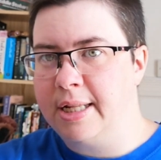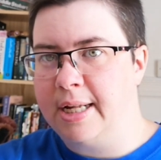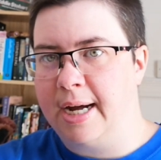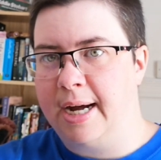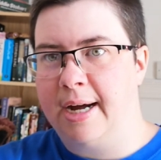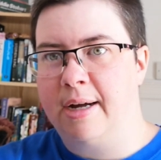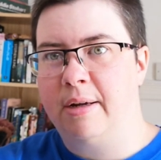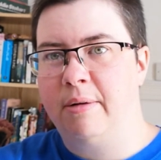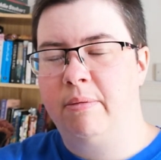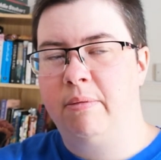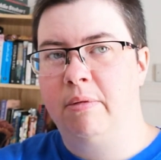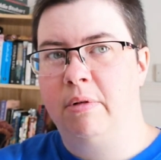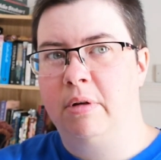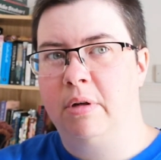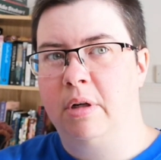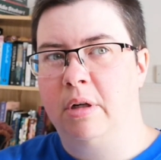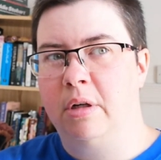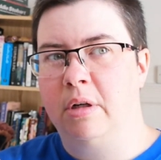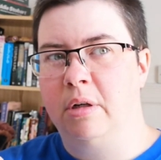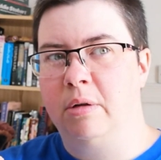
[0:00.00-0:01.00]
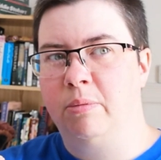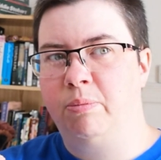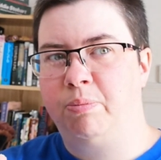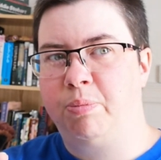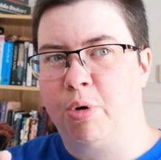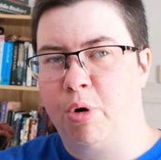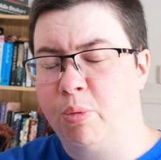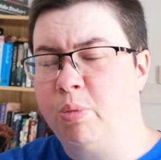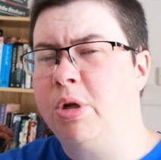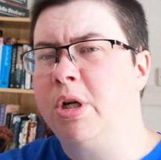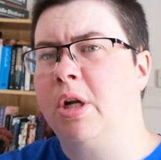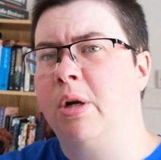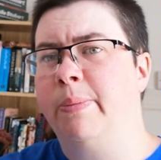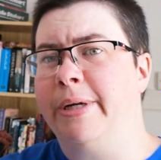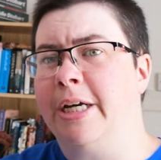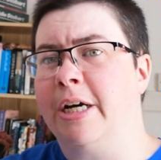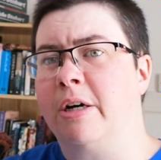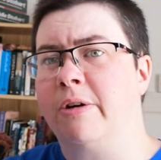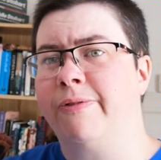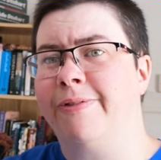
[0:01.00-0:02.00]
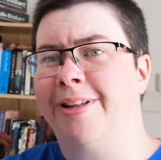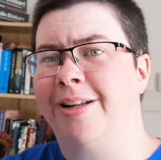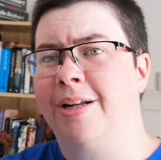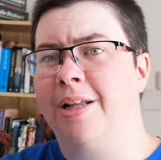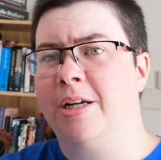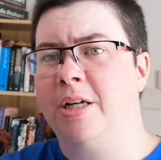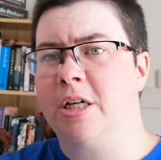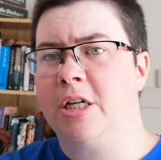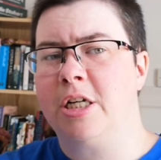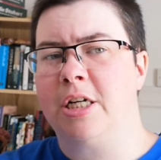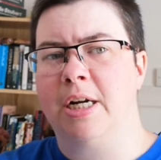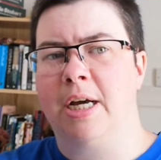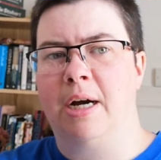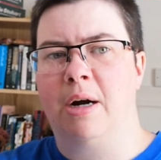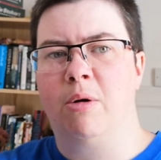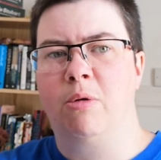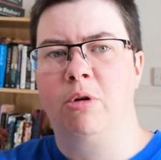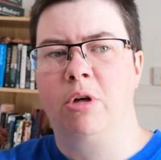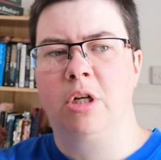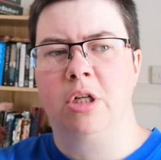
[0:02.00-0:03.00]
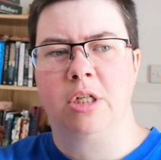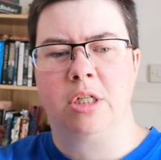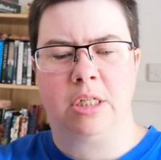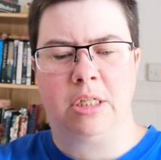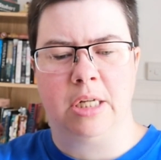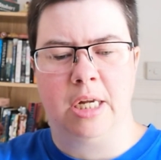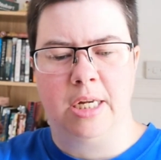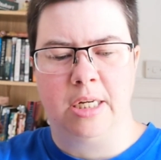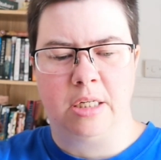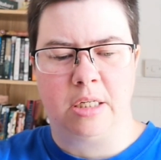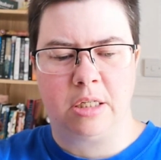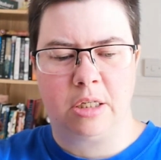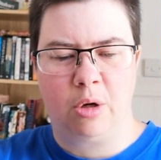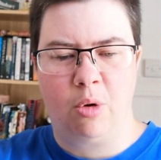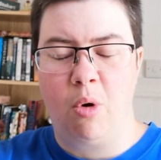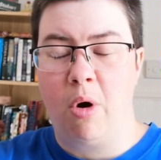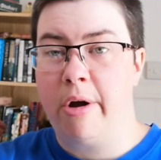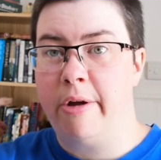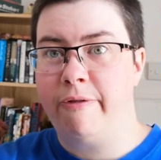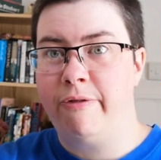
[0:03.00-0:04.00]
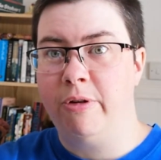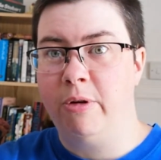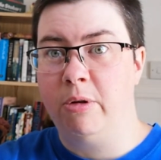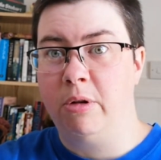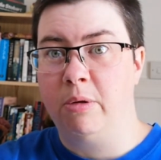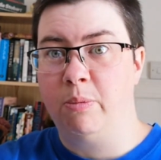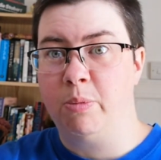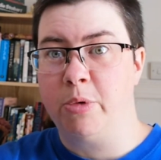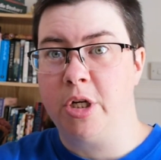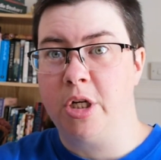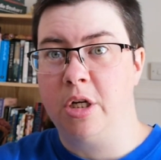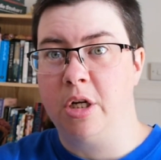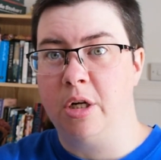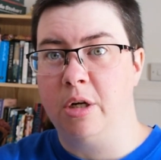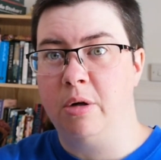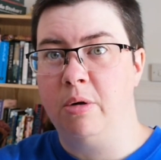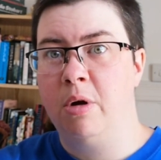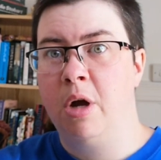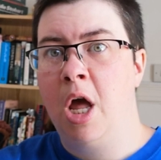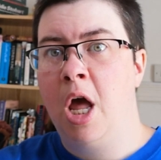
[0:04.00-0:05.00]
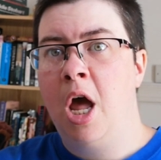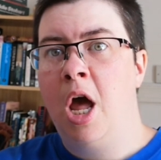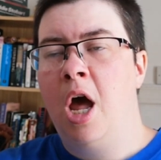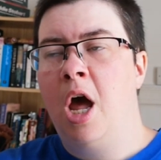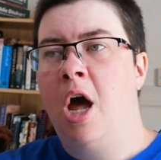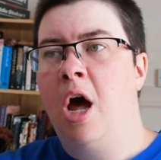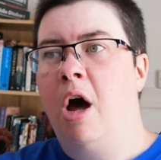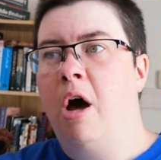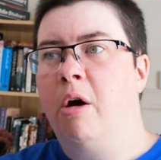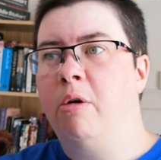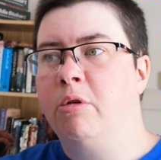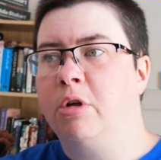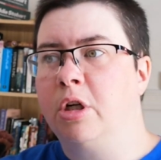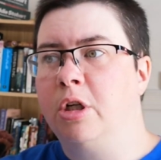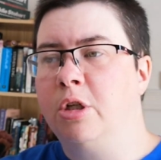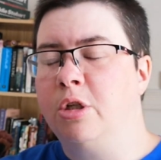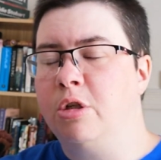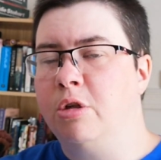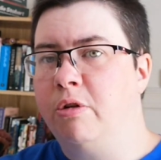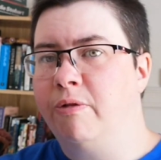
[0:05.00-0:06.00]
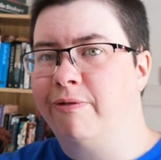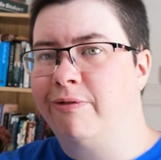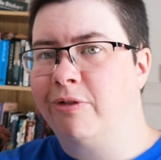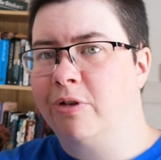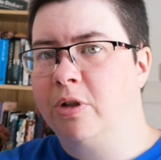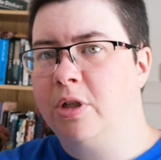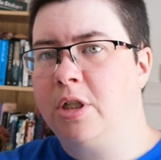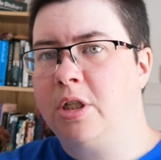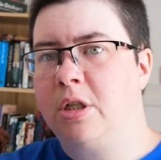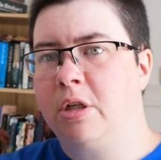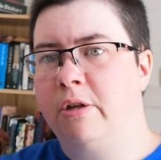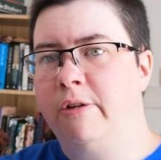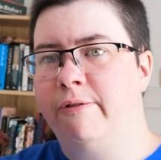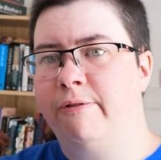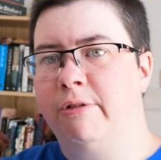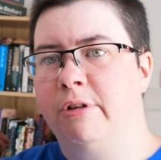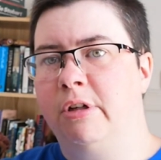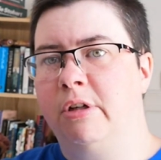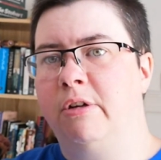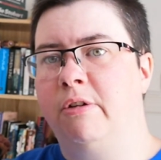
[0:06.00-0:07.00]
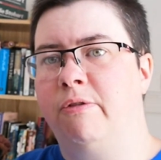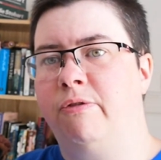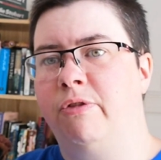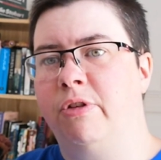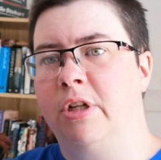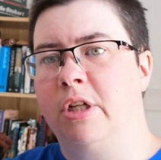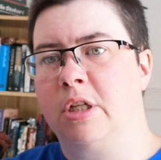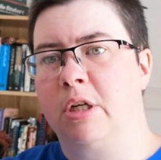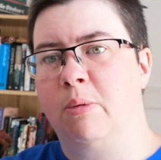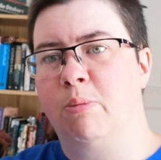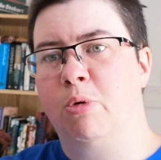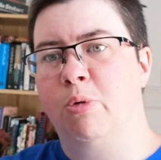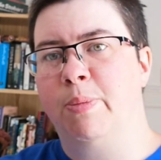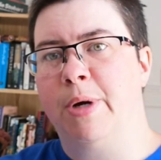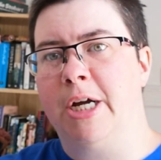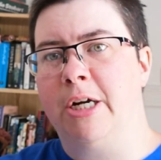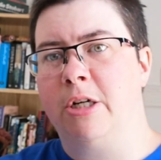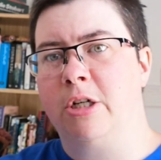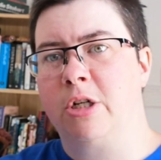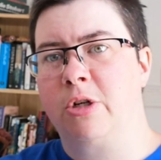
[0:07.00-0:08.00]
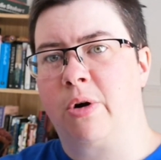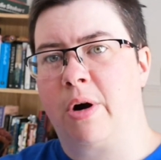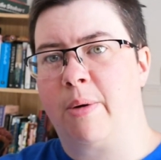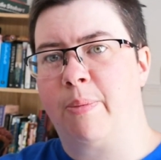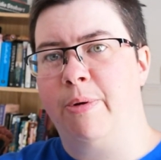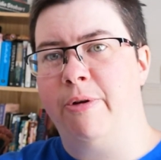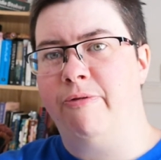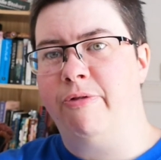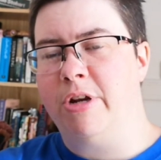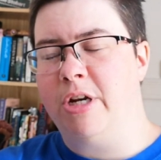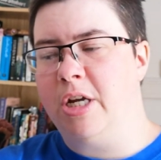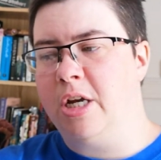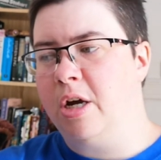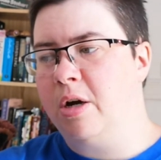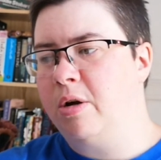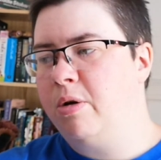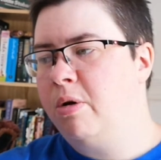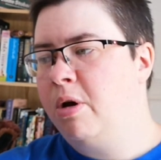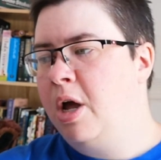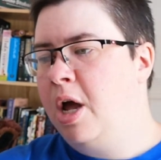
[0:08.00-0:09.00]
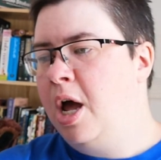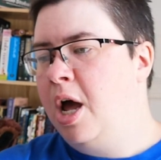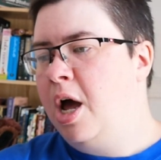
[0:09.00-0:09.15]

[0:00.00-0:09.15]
that, probably going to be after lunch now, because there's quite a few of them to do. I'm going to do the voiceover for the Tumble Bear and Scrappy video.